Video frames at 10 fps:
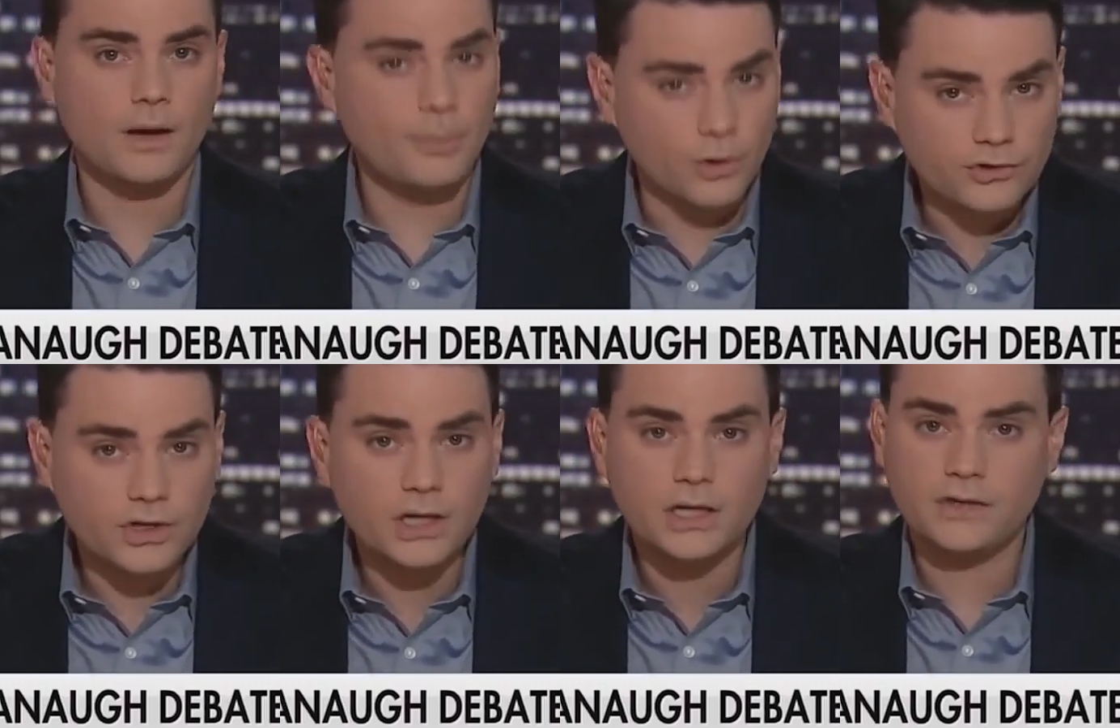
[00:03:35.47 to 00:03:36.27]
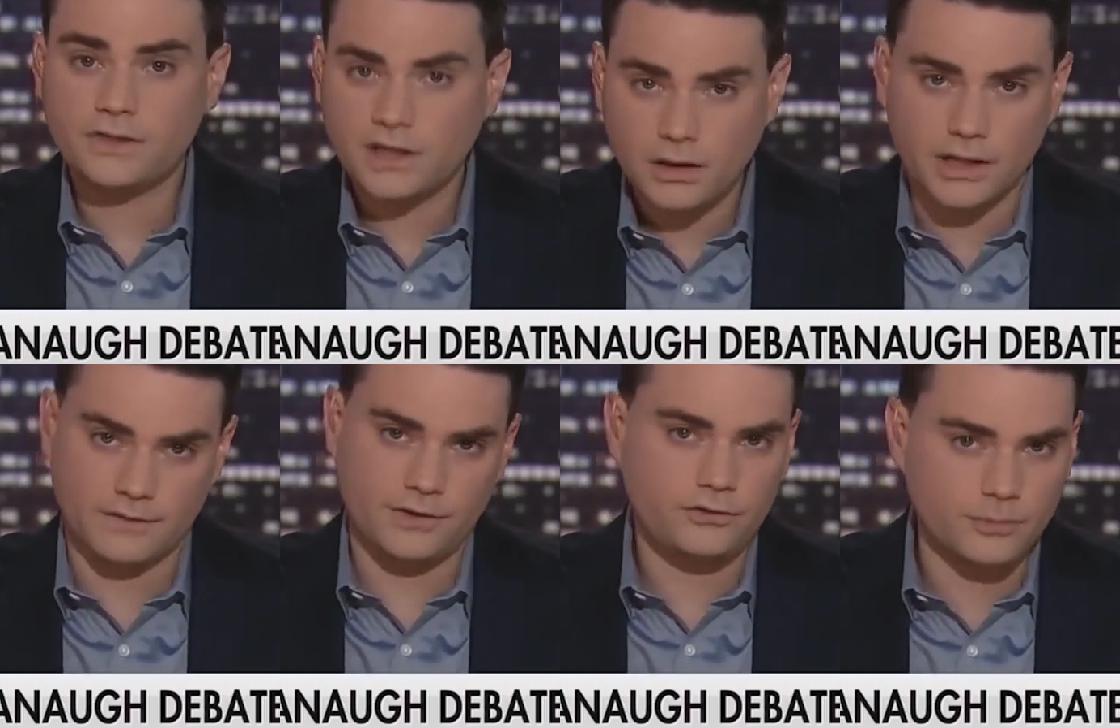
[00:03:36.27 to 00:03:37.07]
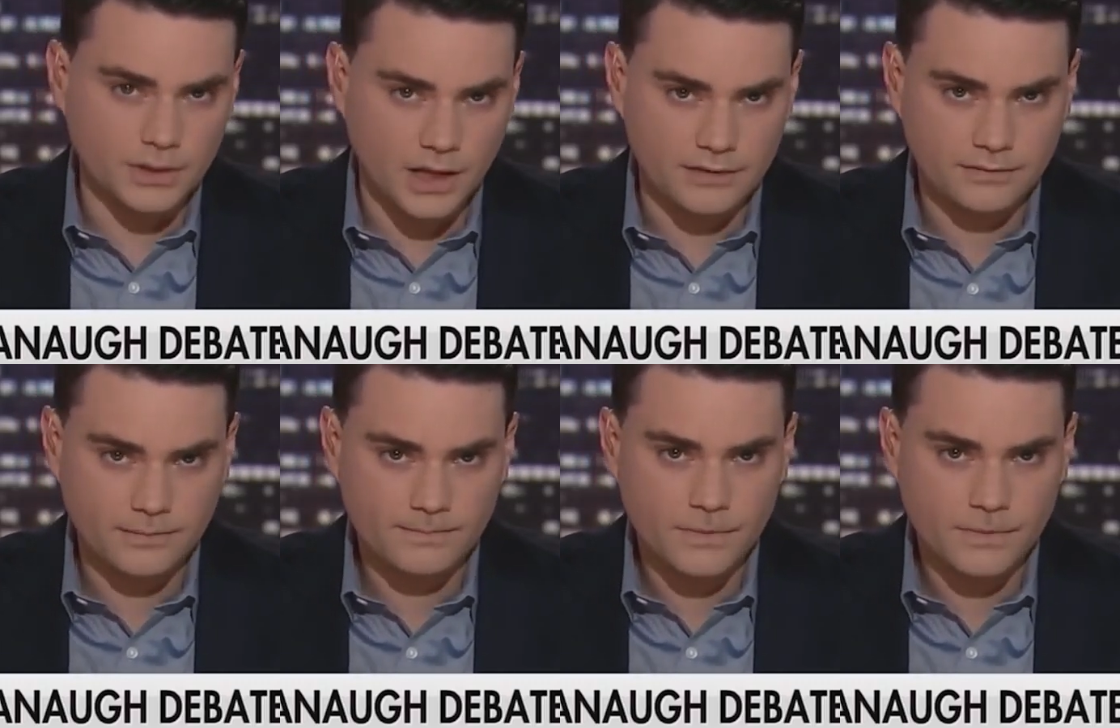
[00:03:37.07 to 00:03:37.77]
Abortion is the killing of this human life.